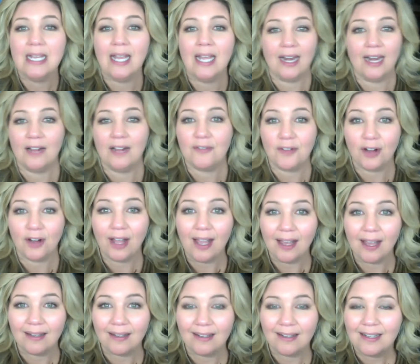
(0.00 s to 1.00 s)
and I
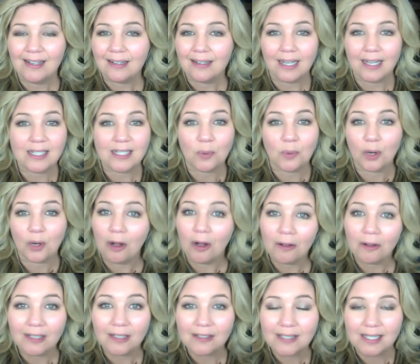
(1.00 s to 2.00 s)
forget. Guys, we're
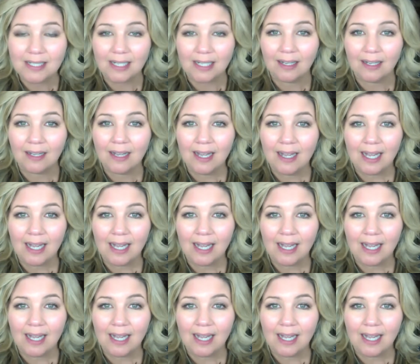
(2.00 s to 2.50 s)
all guilty.